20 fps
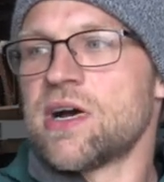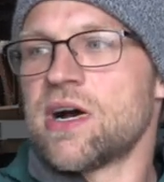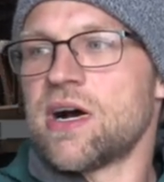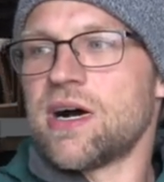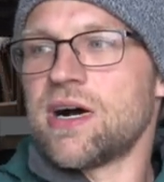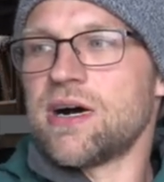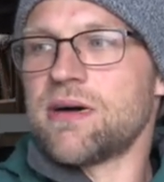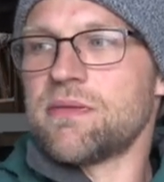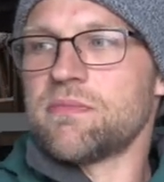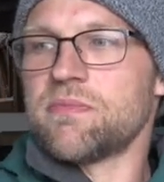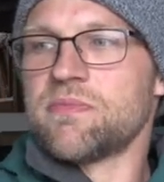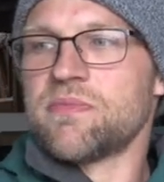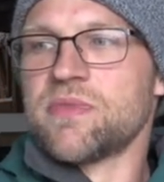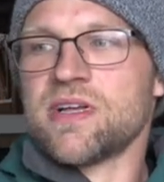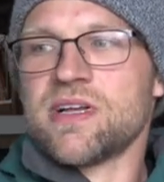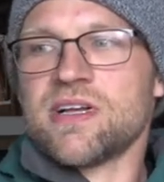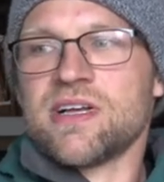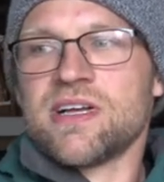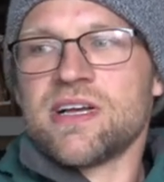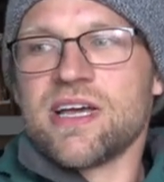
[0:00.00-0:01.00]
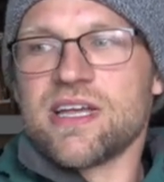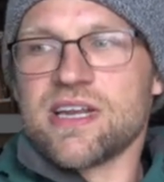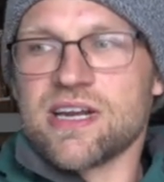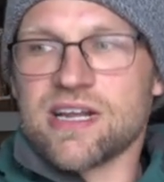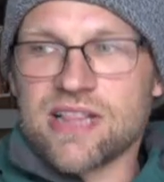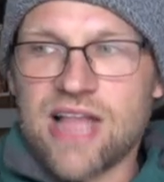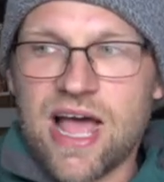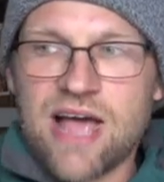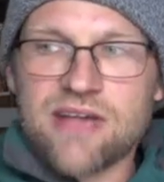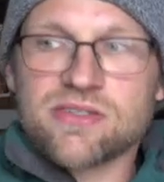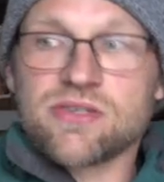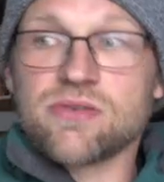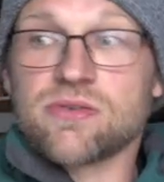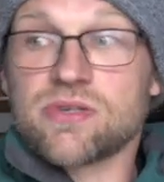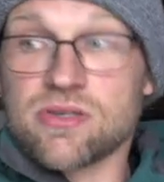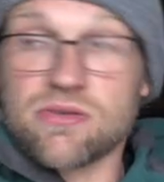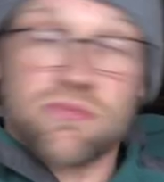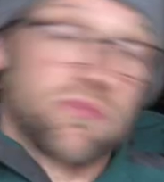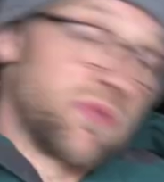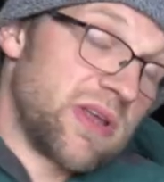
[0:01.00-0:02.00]
Um, and it allows you
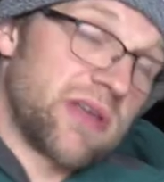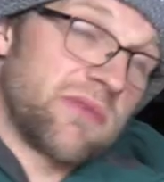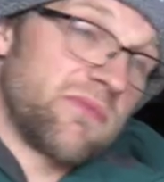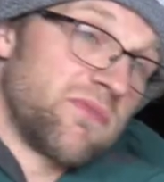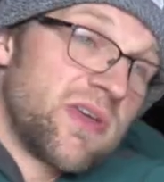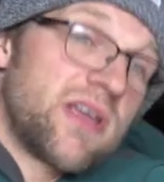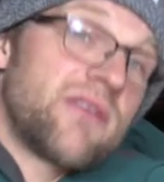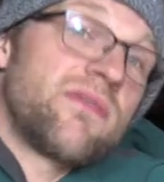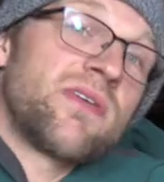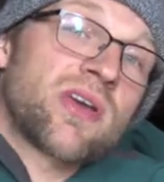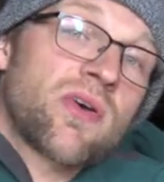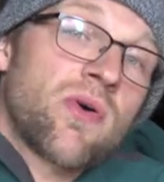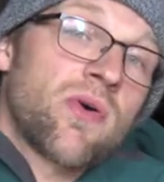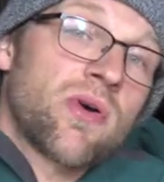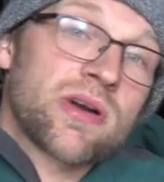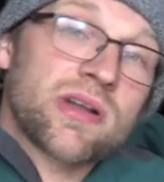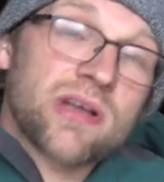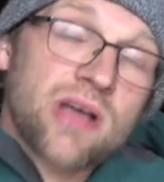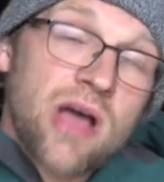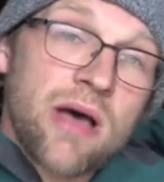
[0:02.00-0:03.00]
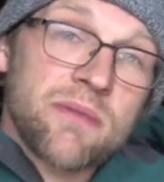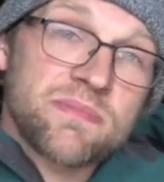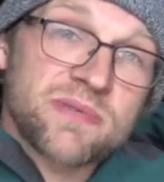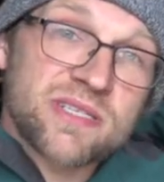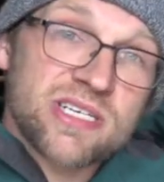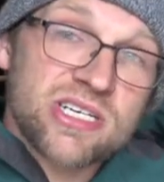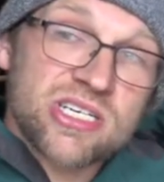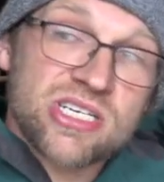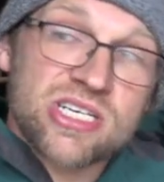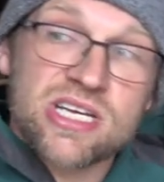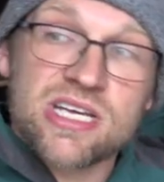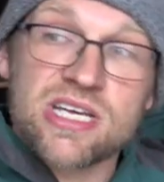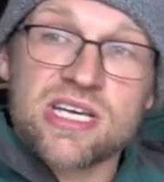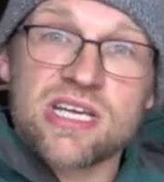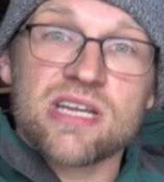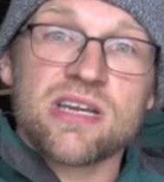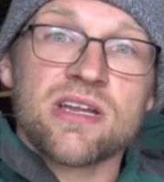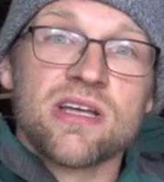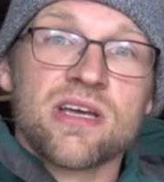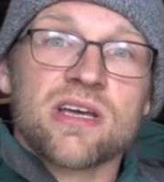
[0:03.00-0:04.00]
to re record a
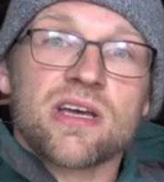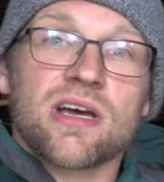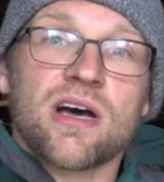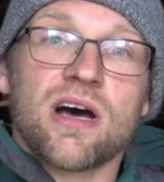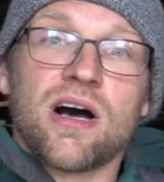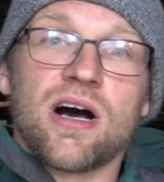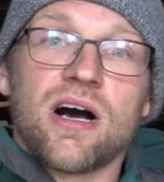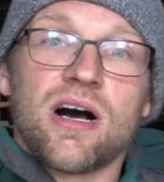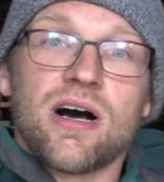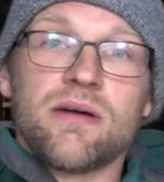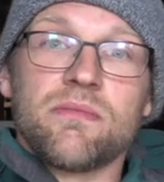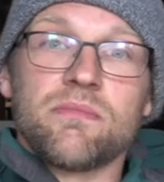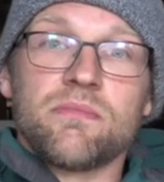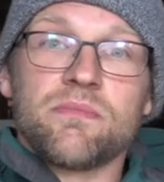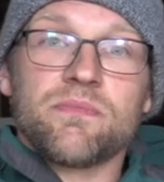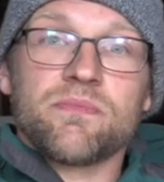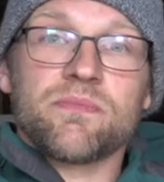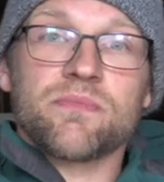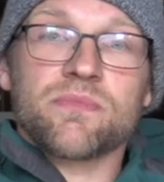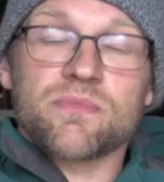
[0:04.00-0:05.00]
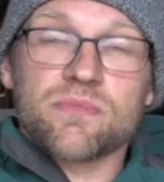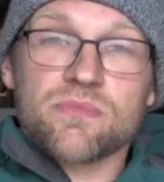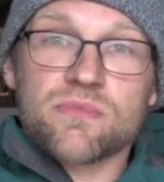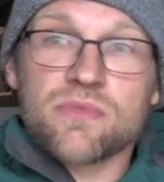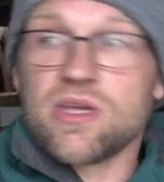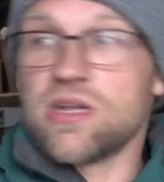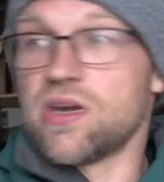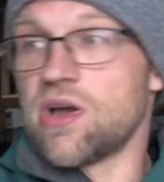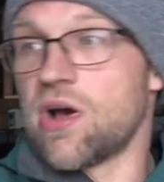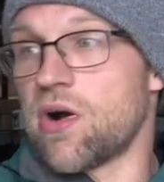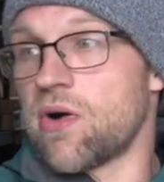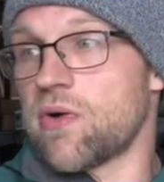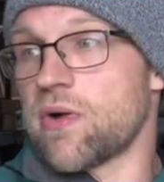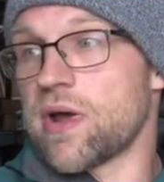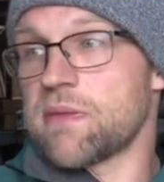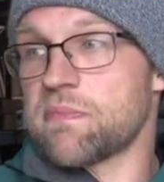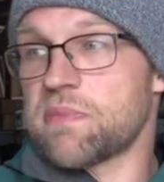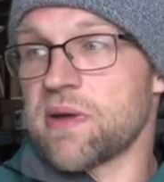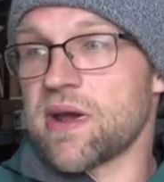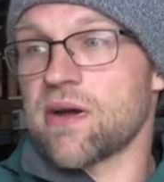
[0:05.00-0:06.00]
composition, um, you know,
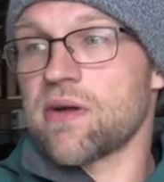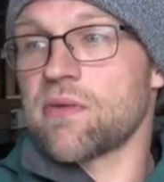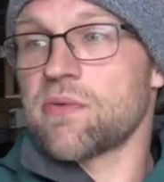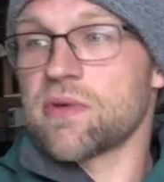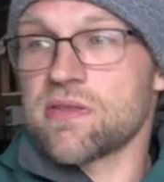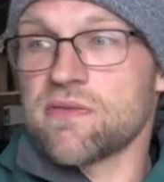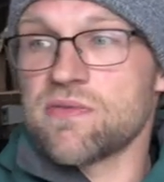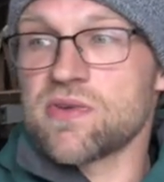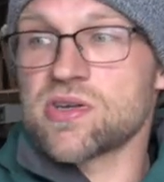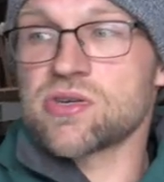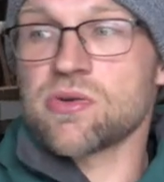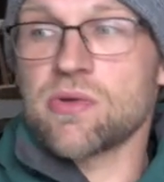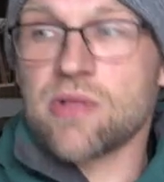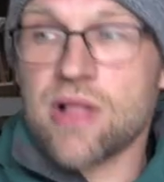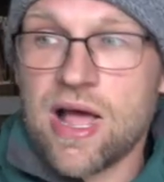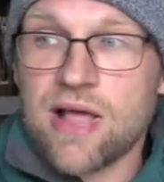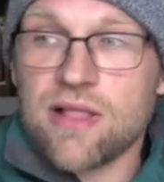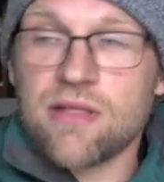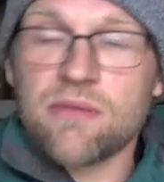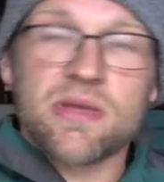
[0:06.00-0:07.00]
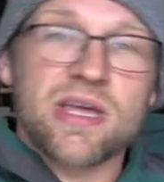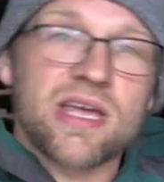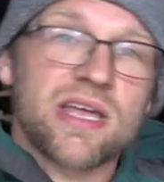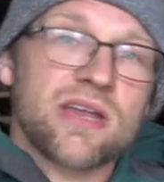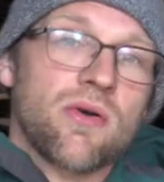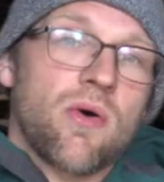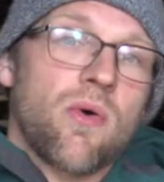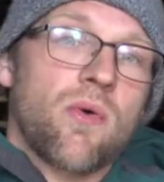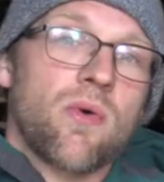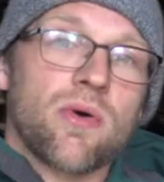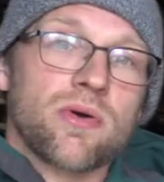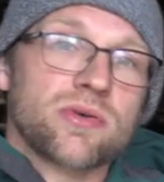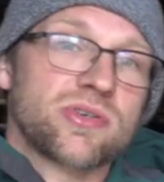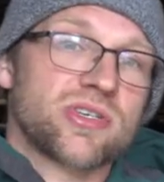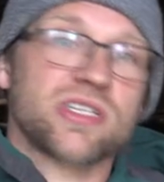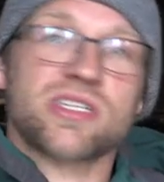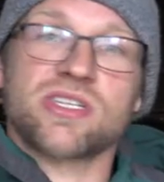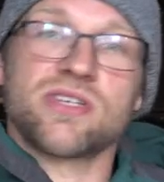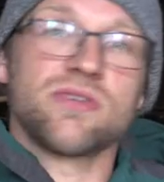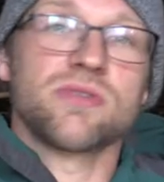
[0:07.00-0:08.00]
and pair it with a visual element or
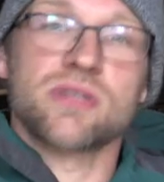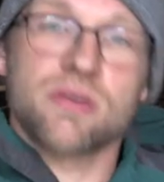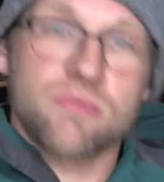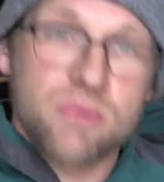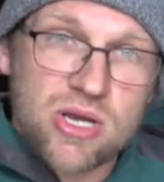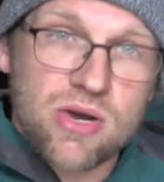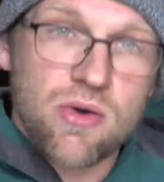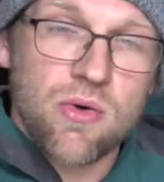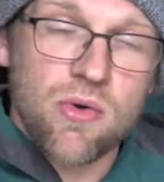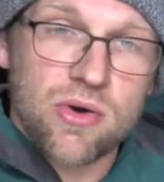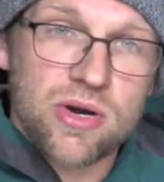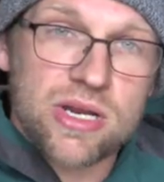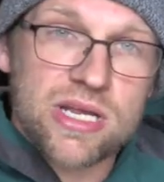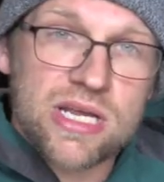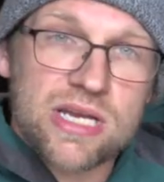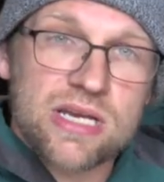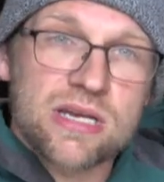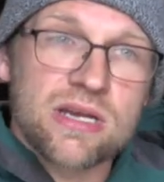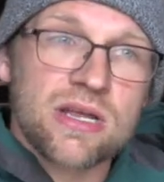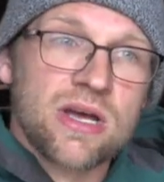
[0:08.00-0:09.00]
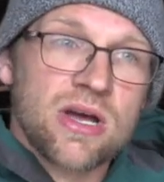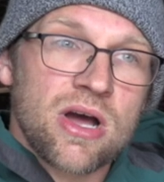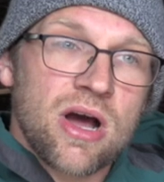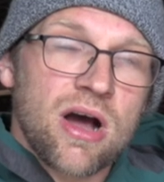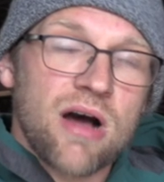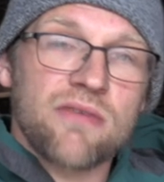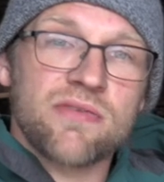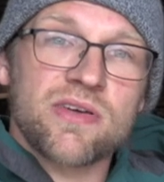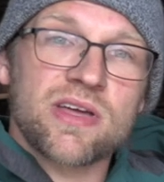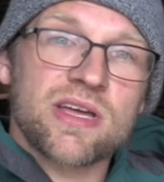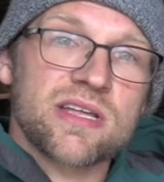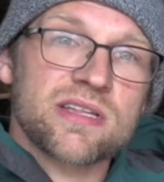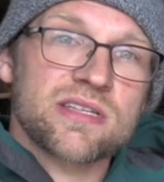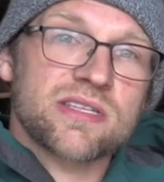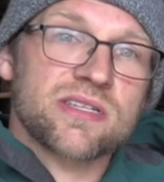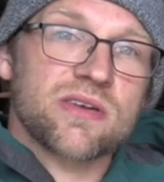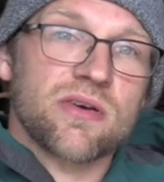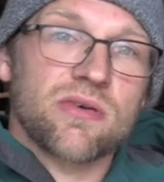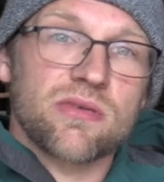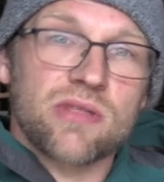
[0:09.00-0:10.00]
just use a recording of it.
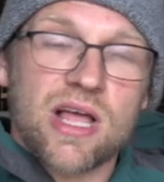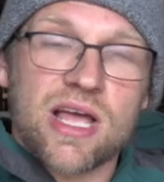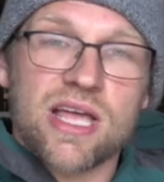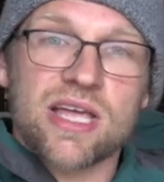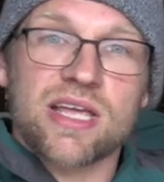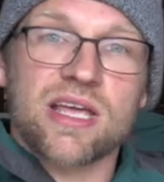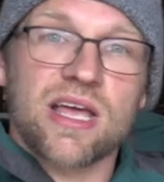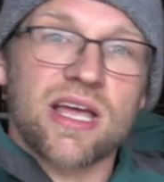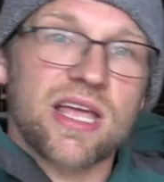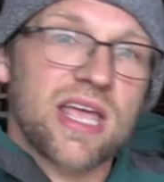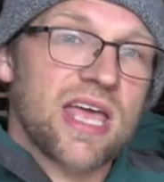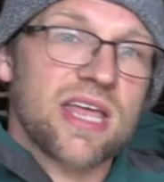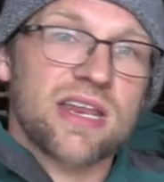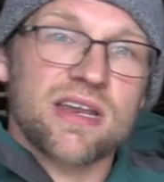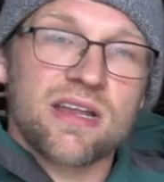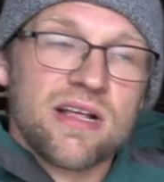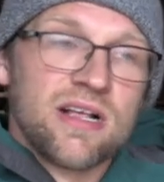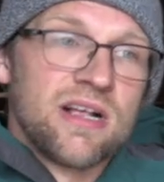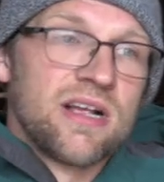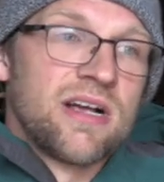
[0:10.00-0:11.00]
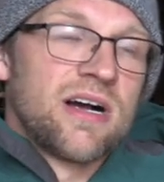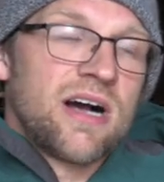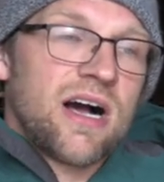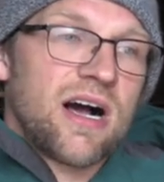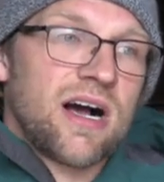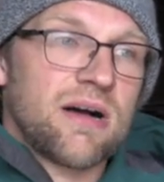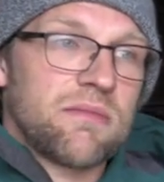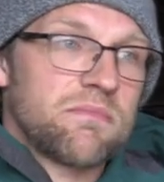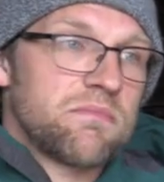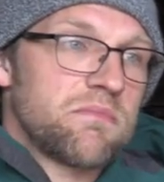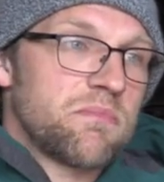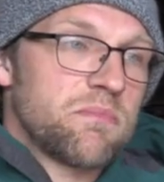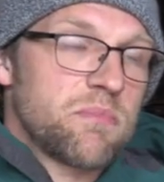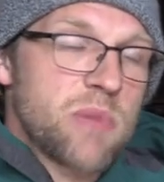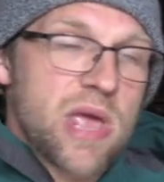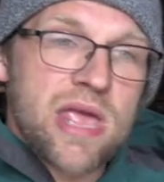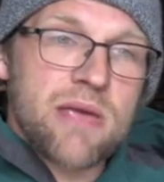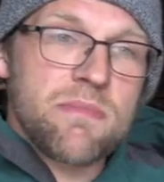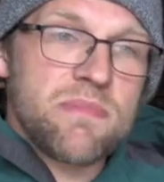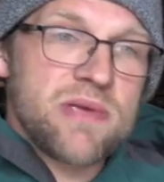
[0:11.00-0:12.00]
So, like, again, um,
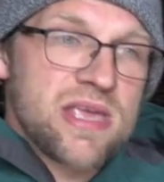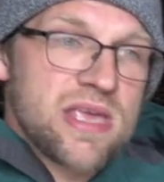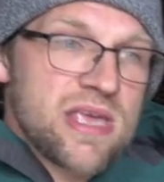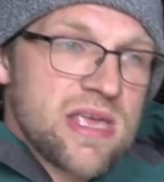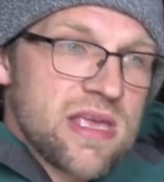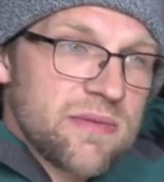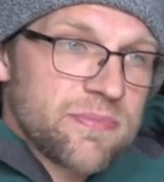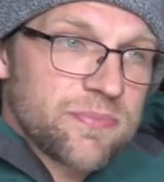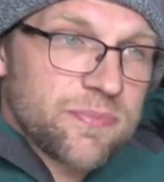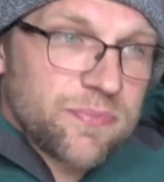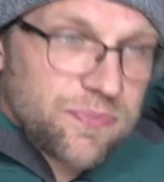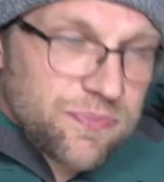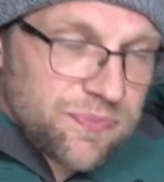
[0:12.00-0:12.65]
maybe